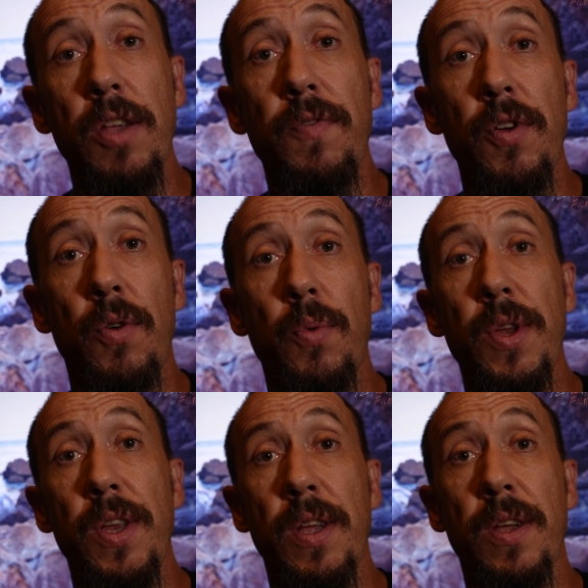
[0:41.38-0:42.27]
If your
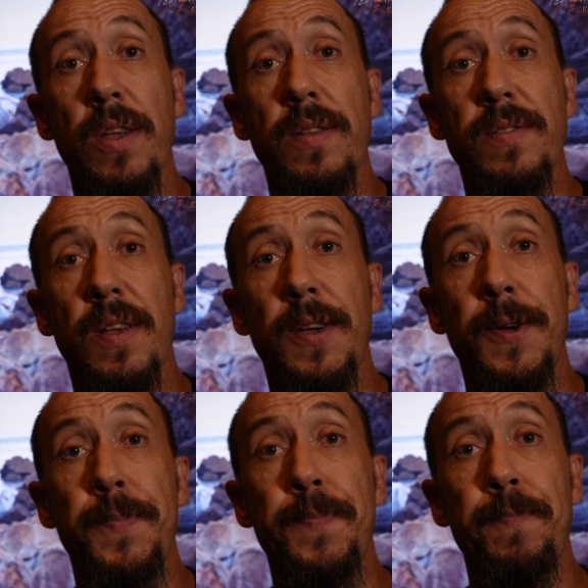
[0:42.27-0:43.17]
reading is
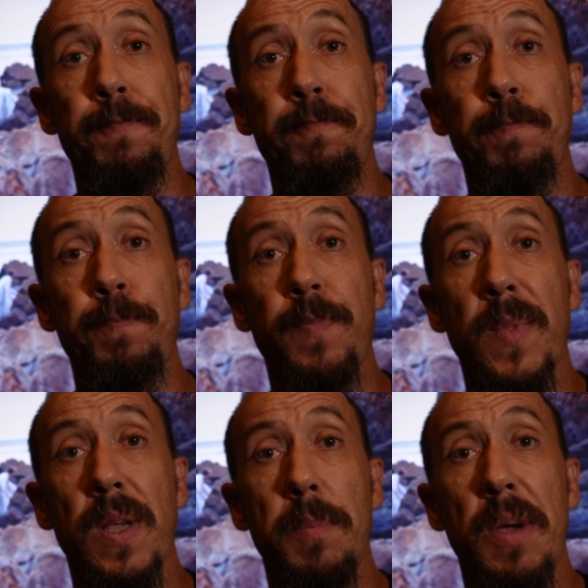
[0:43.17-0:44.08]

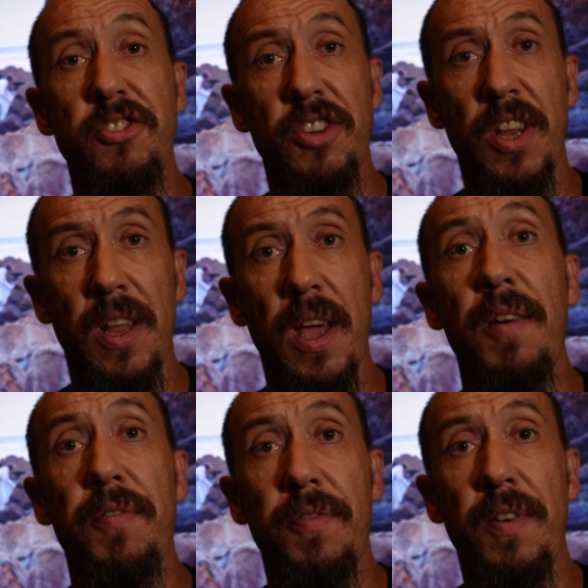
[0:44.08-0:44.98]
imagine a
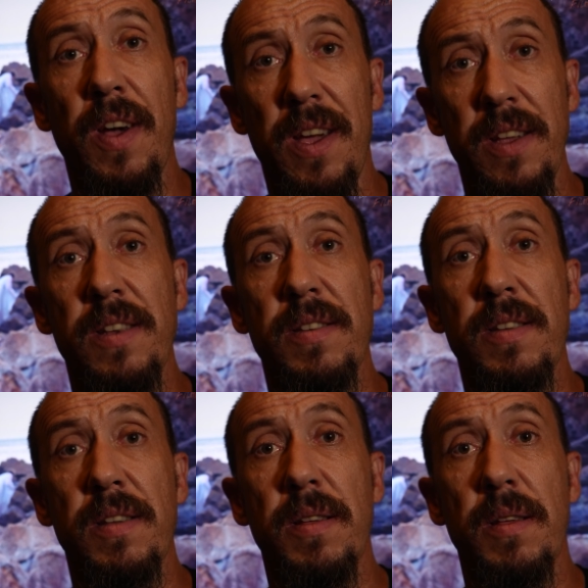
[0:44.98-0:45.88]
f8
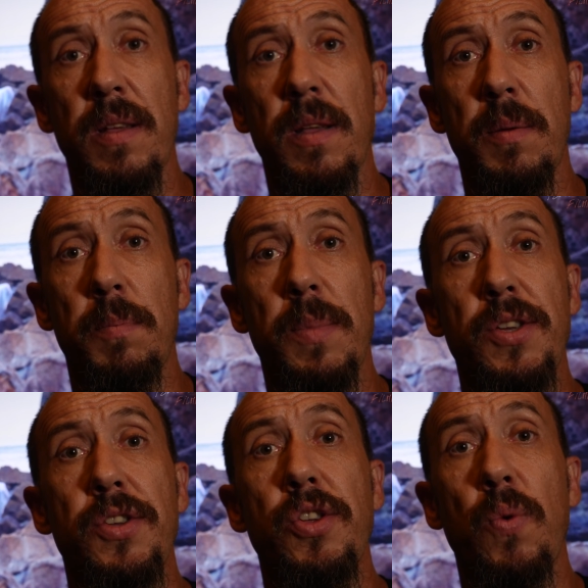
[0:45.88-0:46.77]

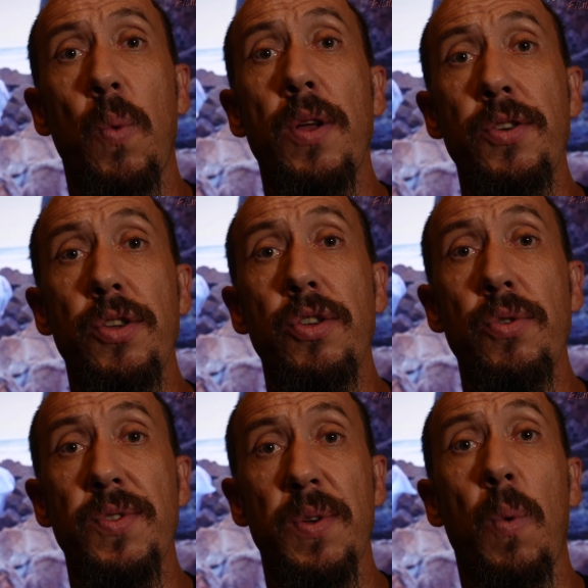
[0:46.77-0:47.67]
but you want to
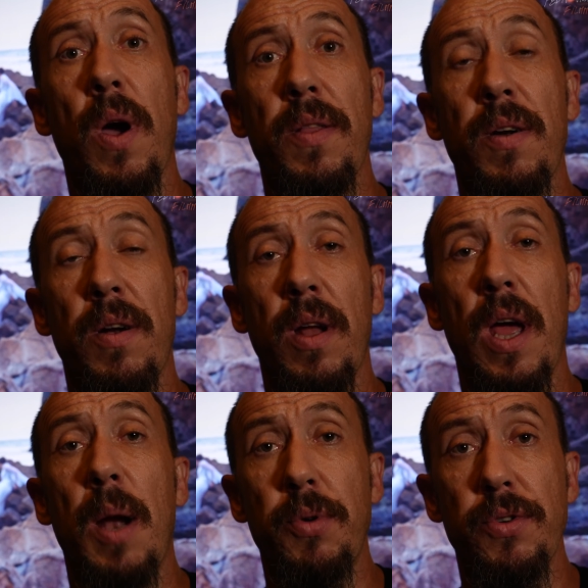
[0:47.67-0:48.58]
use a wider
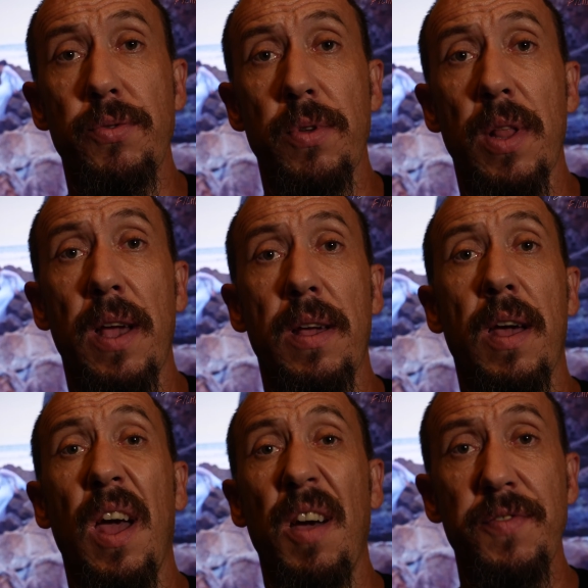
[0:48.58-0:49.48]
aperture like
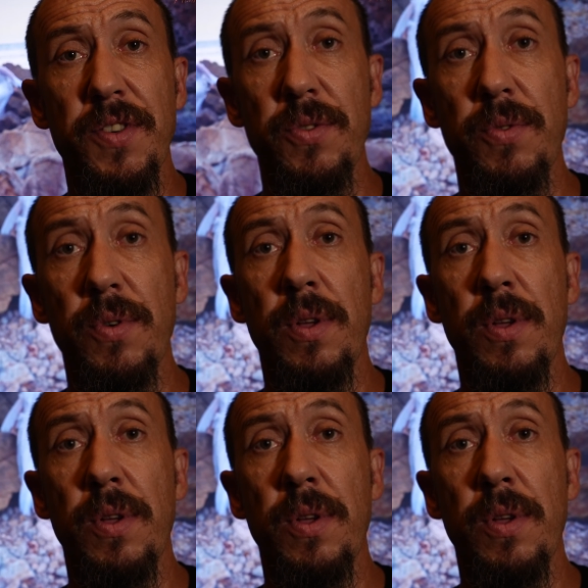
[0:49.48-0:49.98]
f2,